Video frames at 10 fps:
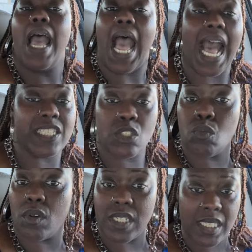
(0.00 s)
I just
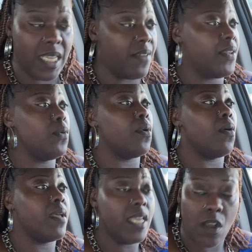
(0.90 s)
want to see if he
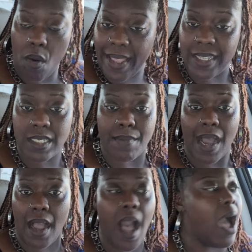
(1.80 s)
won't. He gonna answer
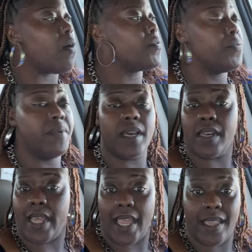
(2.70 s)
my call. I don't do none
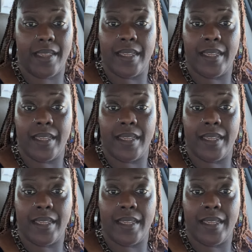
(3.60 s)
of that.